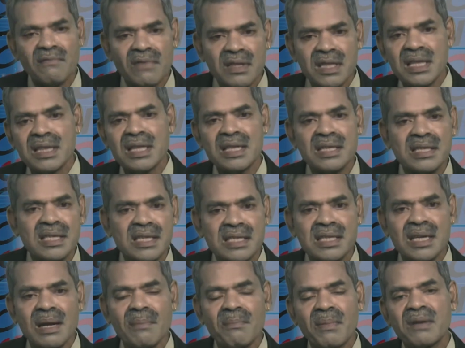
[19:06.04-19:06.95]
within the
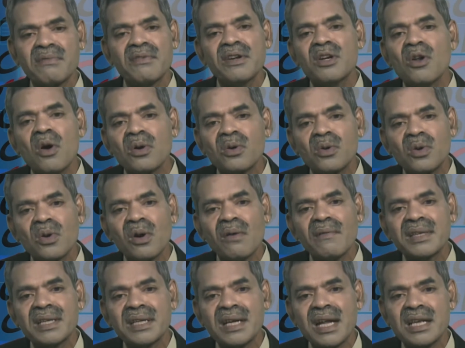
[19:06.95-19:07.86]
system, but we do not know
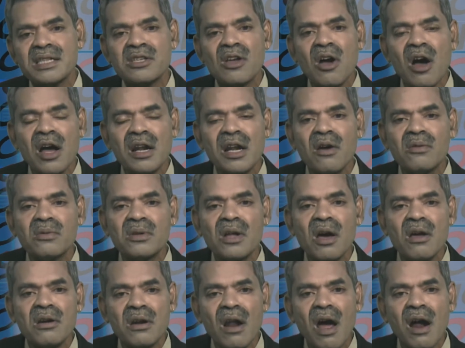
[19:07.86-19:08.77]
whether it has gone out
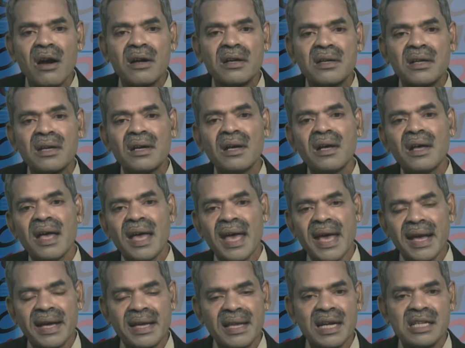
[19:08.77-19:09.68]
or not.
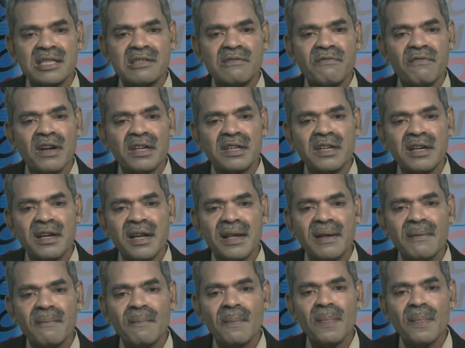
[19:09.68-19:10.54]
Egress filtering.